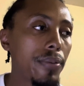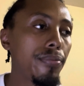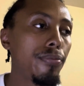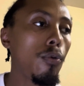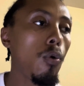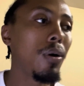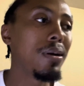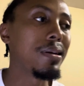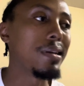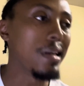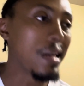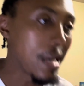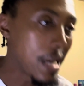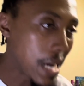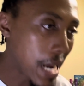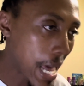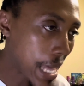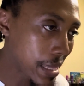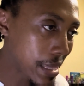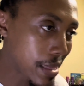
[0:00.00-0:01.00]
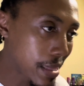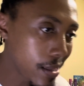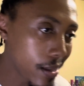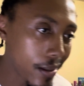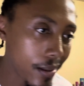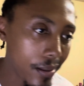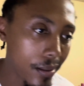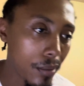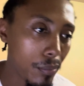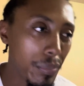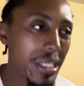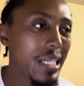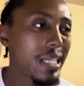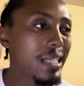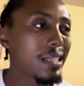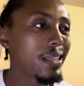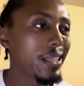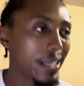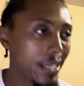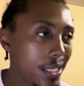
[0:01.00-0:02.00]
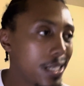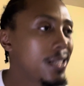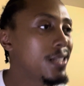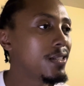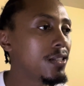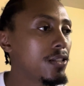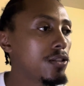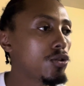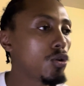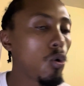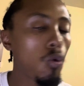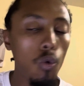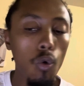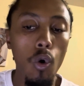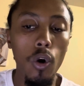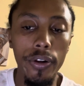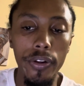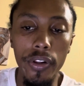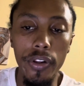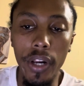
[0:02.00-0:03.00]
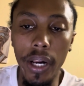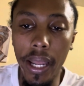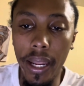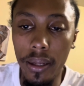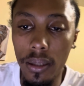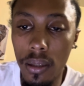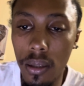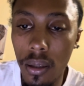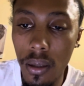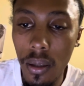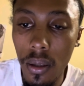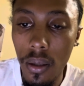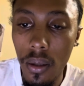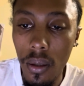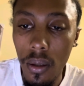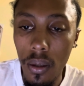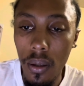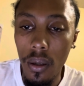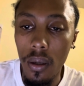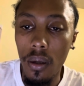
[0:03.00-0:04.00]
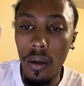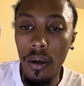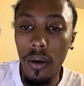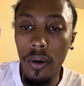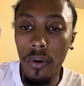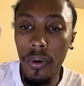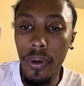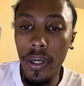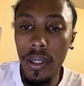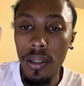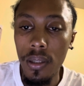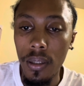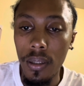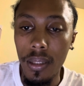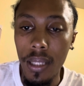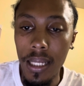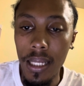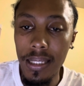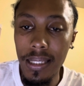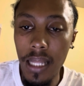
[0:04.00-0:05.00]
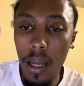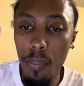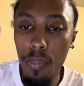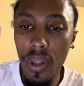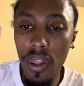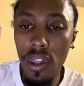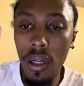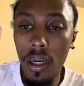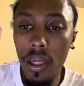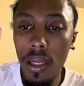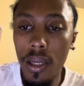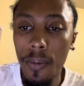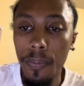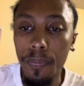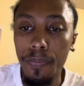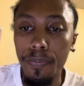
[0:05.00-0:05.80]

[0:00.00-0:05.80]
For nothing, meaning there is no contract. Okay, that's number three.